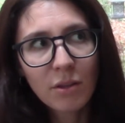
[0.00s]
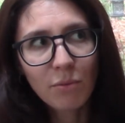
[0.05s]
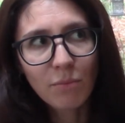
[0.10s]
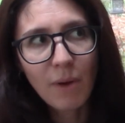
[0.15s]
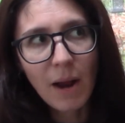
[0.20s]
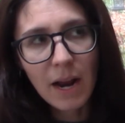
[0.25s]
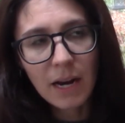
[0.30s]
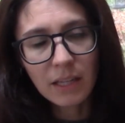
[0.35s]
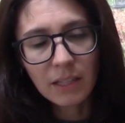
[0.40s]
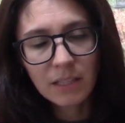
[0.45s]

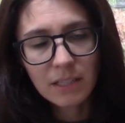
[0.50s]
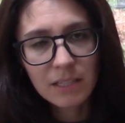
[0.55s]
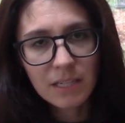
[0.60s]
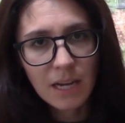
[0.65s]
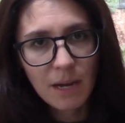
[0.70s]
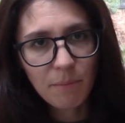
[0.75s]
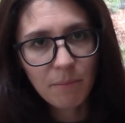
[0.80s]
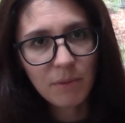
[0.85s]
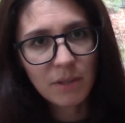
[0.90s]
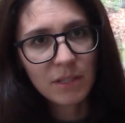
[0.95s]
raglan
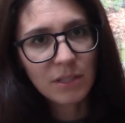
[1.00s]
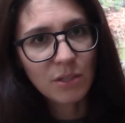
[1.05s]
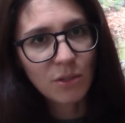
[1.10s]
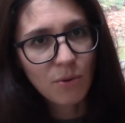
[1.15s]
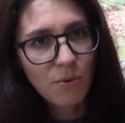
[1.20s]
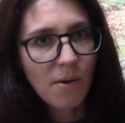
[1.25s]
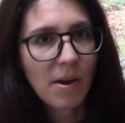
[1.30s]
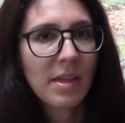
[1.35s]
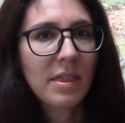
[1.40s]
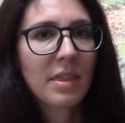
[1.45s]
depth is
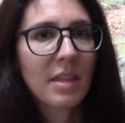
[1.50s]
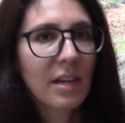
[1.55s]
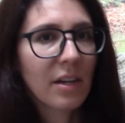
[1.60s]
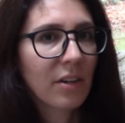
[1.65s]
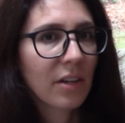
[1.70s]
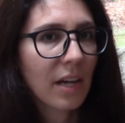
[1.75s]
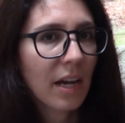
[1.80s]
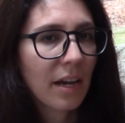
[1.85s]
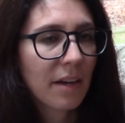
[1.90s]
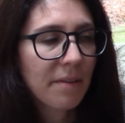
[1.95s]
quite there
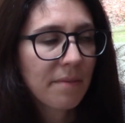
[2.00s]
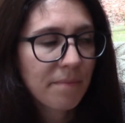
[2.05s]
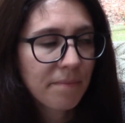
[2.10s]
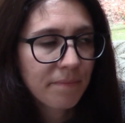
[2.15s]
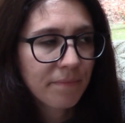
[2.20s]
yet.